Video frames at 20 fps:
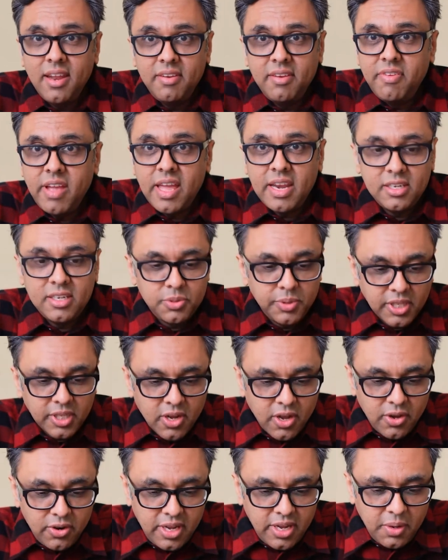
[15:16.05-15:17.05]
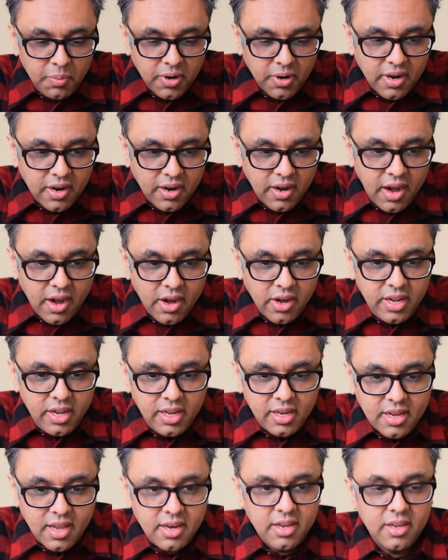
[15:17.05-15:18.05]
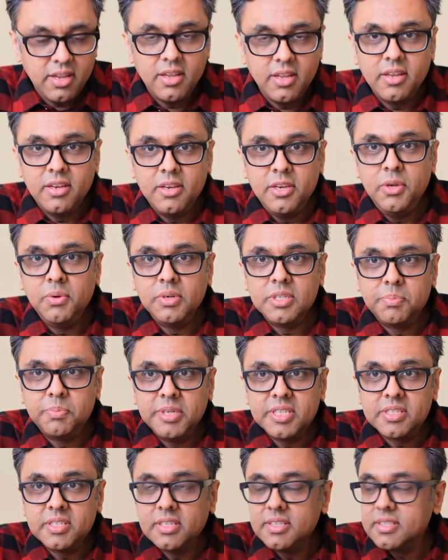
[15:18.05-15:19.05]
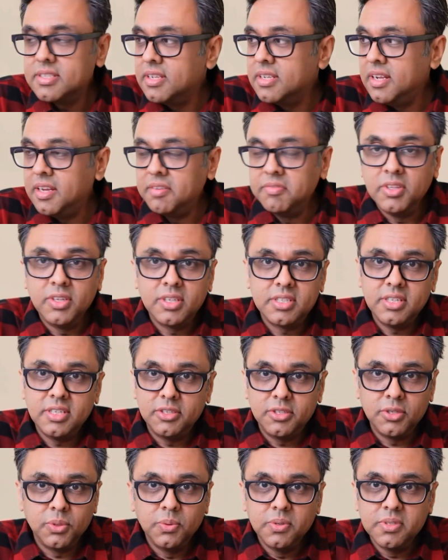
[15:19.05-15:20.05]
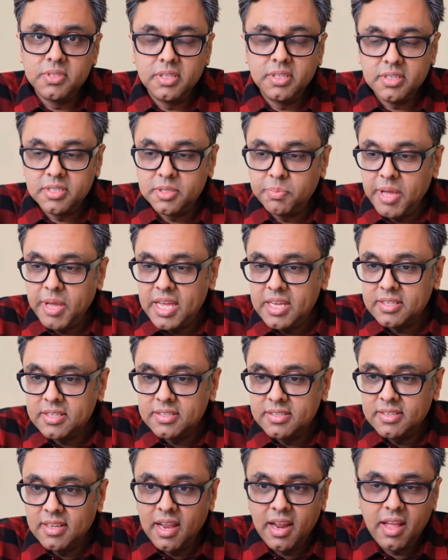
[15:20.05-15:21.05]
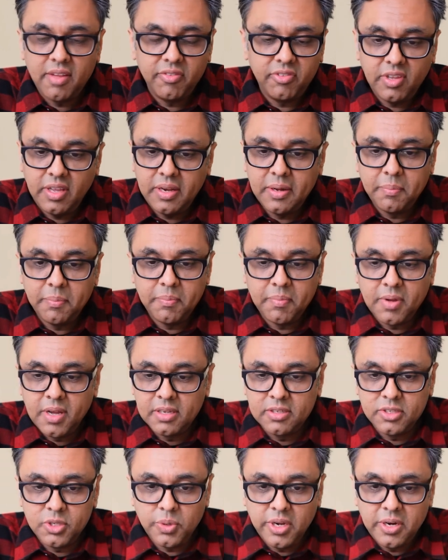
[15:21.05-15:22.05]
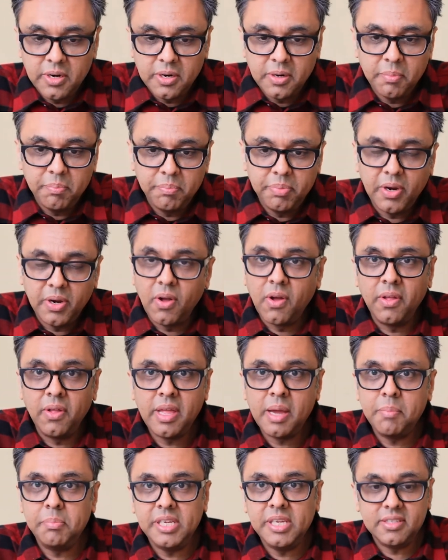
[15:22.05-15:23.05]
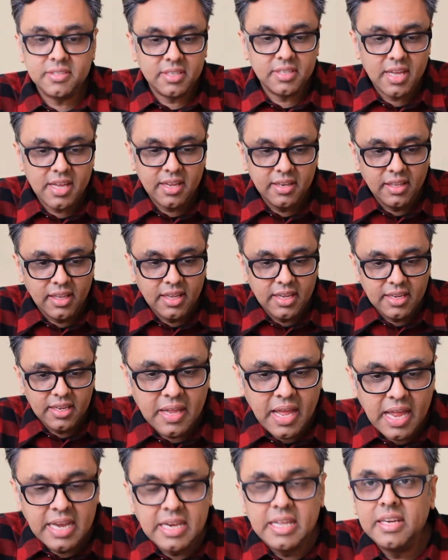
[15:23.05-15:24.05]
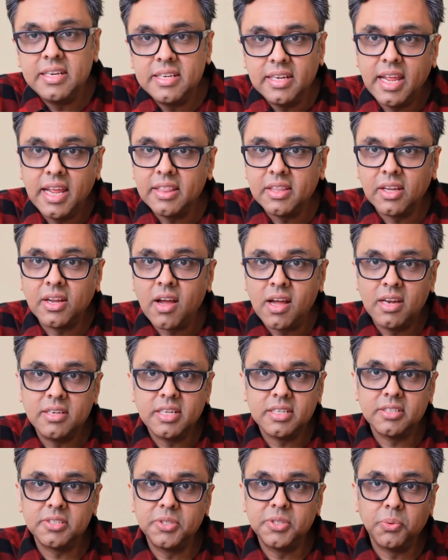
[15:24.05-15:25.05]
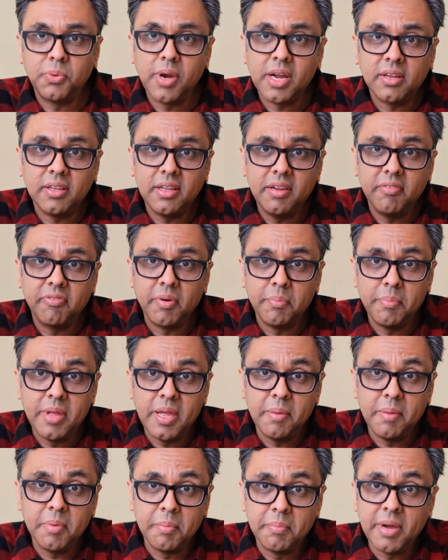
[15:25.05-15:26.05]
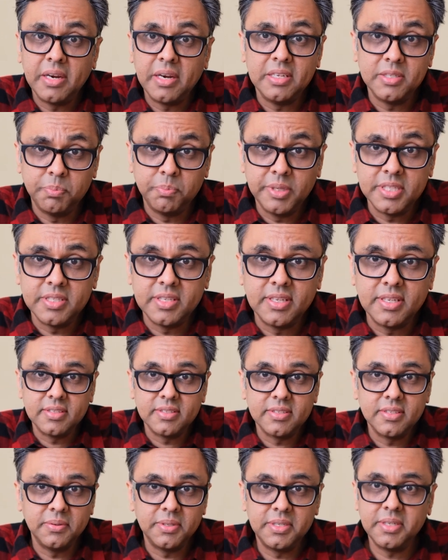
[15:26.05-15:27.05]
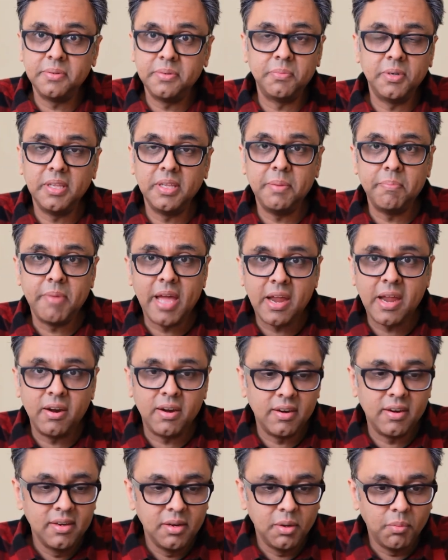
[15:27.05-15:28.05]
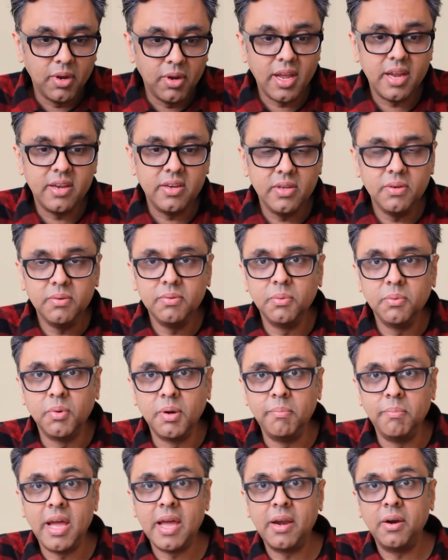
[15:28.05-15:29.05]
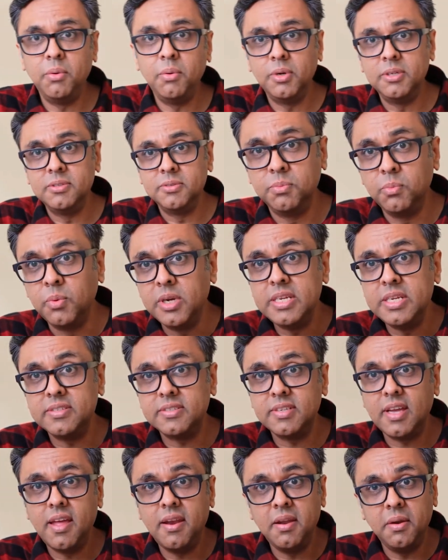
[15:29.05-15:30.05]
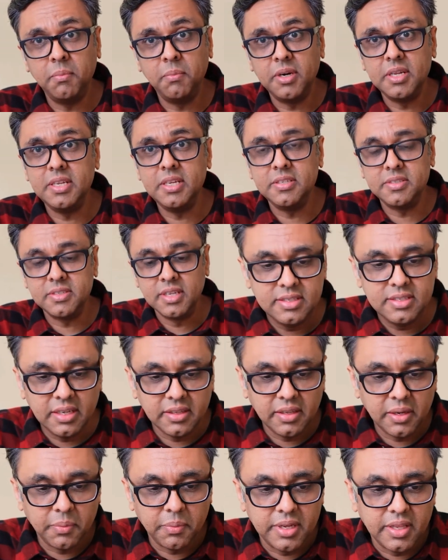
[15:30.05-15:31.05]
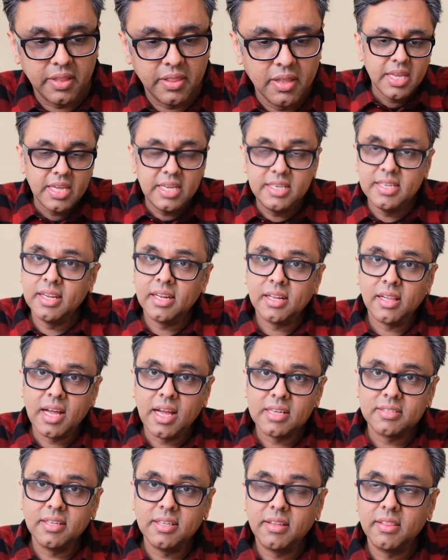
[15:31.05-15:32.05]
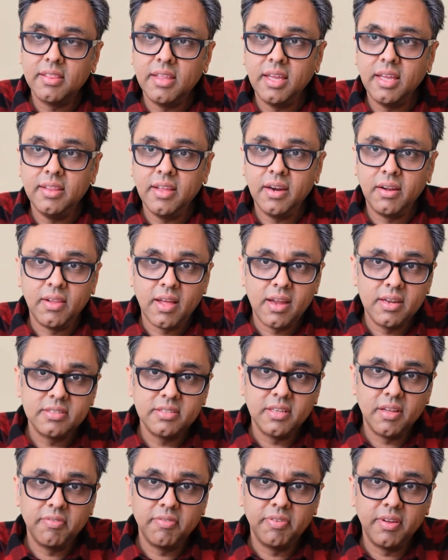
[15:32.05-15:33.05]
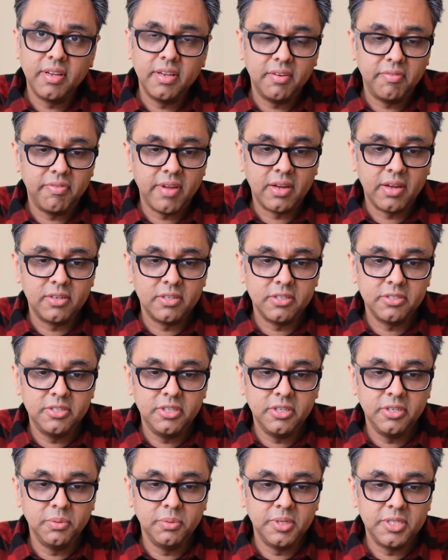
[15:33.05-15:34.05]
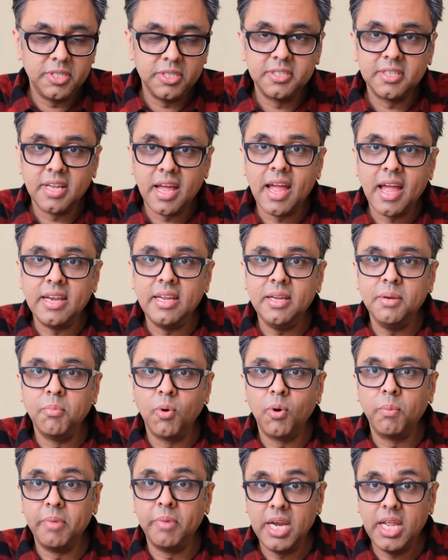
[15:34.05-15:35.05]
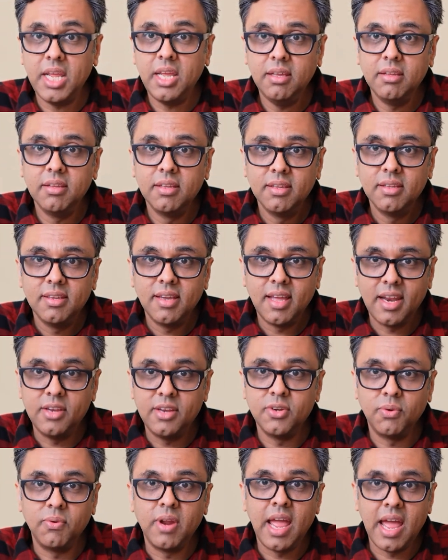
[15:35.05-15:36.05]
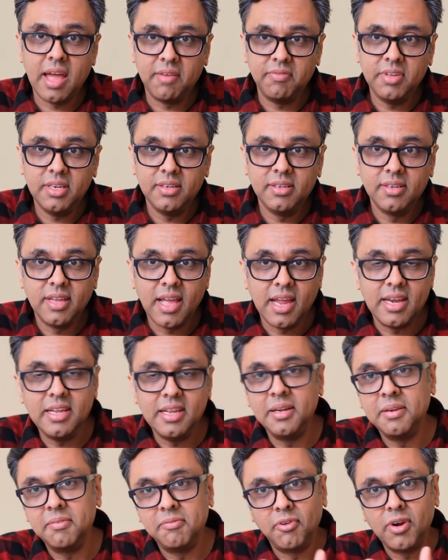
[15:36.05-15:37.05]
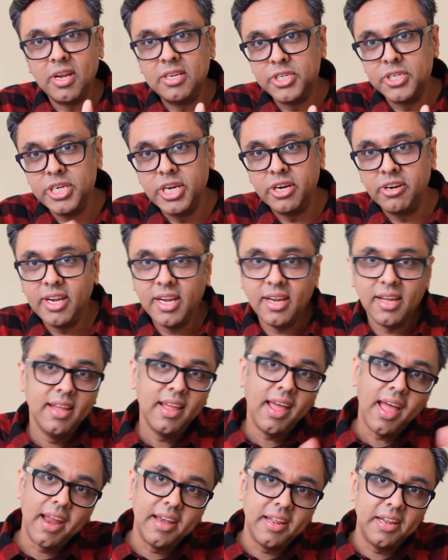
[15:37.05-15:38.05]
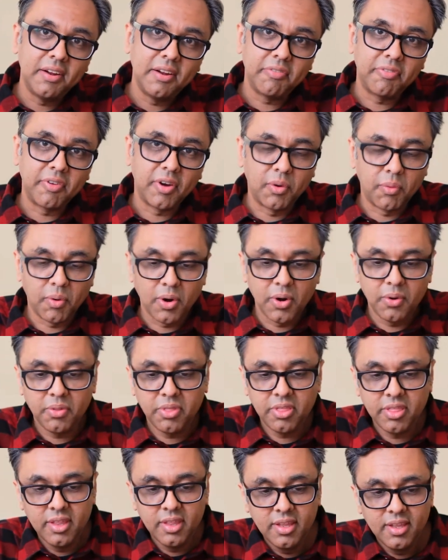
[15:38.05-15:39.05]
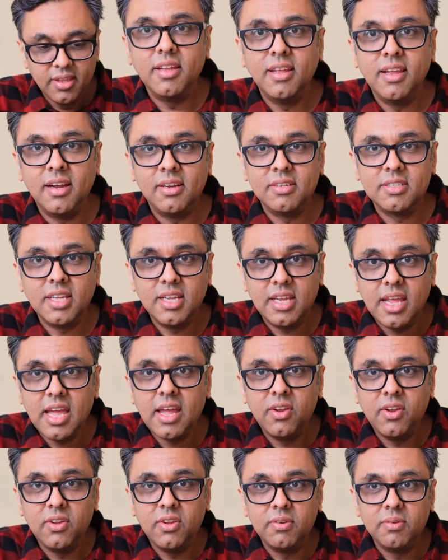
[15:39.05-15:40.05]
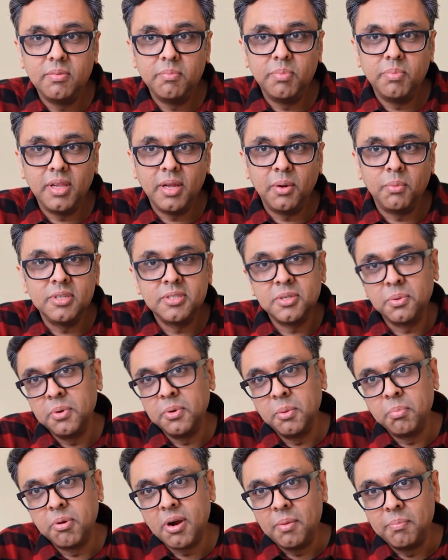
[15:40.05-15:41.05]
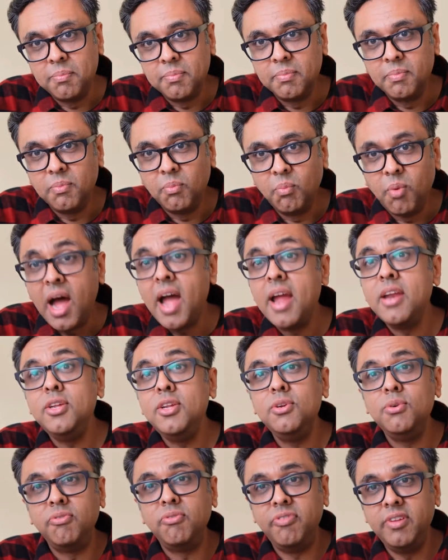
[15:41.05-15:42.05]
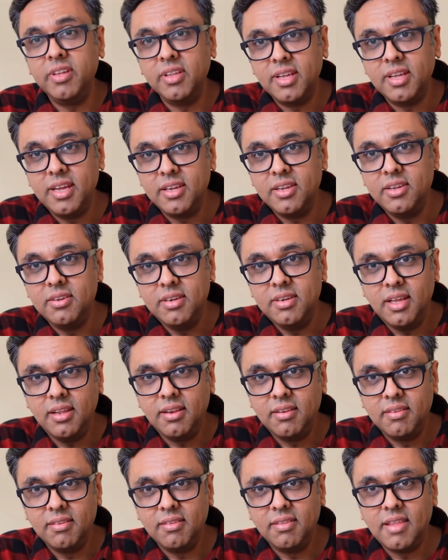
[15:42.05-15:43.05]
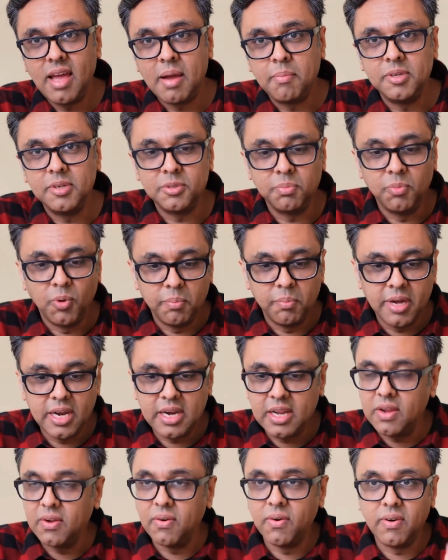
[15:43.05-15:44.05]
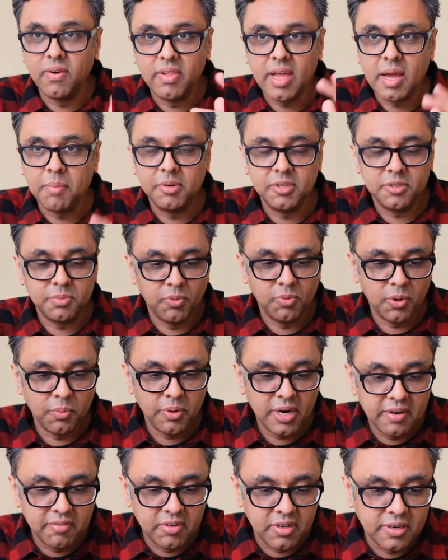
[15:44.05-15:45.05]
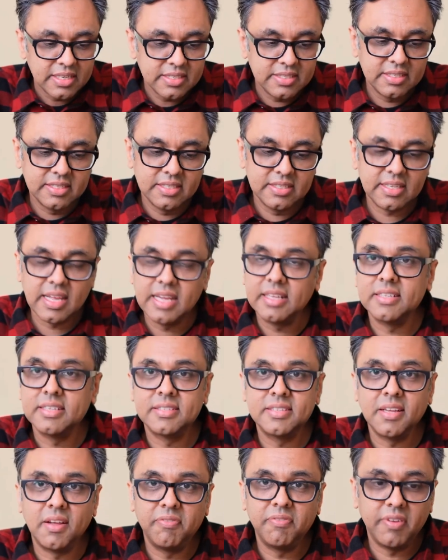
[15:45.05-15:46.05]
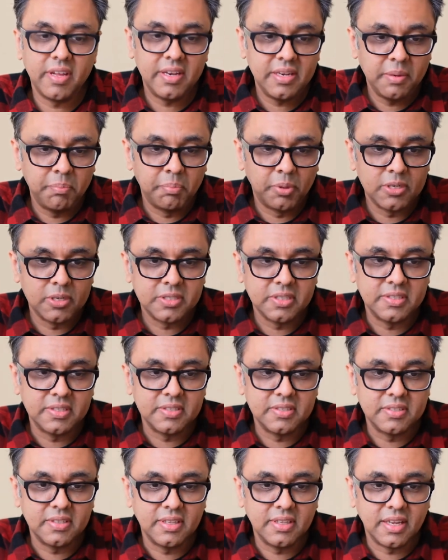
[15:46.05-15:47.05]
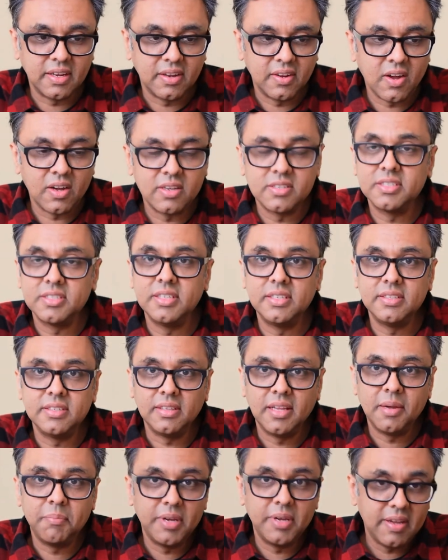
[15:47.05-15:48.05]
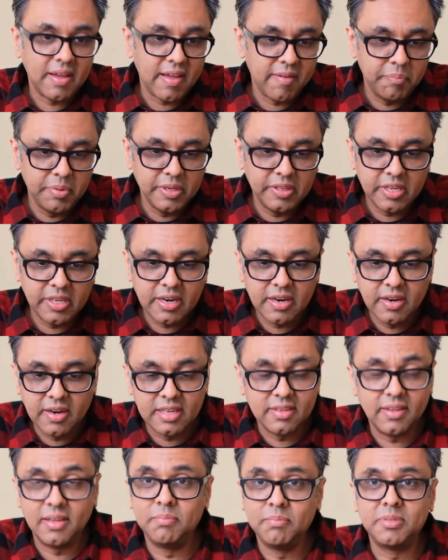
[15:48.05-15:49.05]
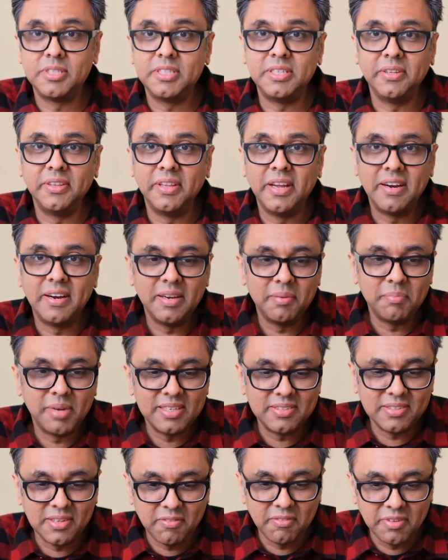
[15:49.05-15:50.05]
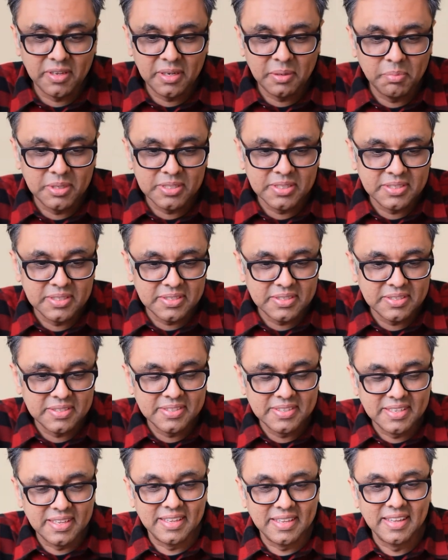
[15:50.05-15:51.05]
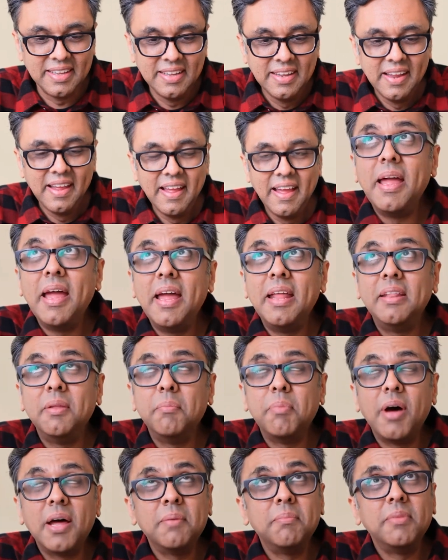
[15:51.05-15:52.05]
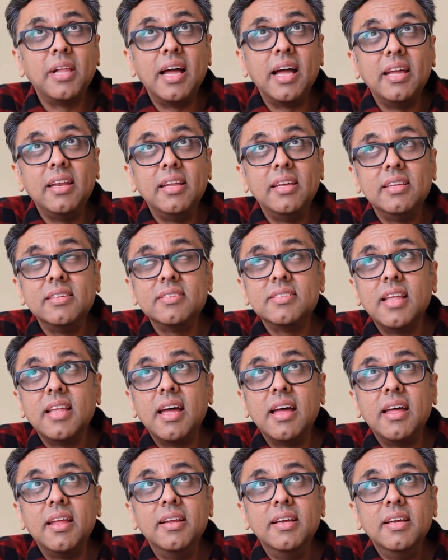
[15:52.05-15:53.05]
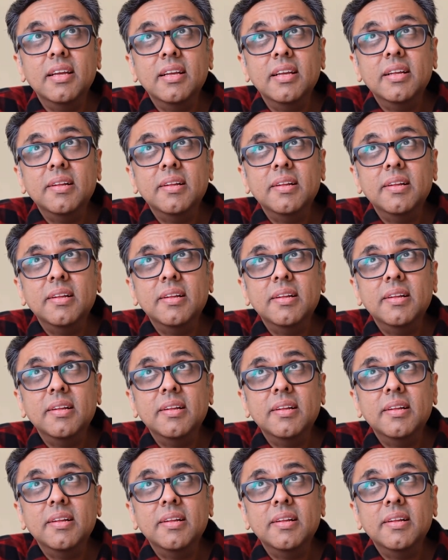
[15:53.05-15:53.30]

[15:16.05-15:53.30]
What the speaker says: an advantage with Cody where I already kind of knew his business and have looked at tools in the space, and I've seen him on Twitter. But all that being said, like, I needed to get the context directly from him about his business. So it didn't really matter what I knew. What mattered was what he said and what he's dealing with. He did a classic thing that a lot of self-funded founders do, which is, I need more money and I don't have it. I need it for engineering. I need it for growth. And I was like, yeah, dude, but like, what's the real problem? Why do you feel like you need that much more money or that much more whatever? Because this is like the self-funded person's like constant dilemma. I've been there. I'm still there in my self-funded businesses. And the bottom line is that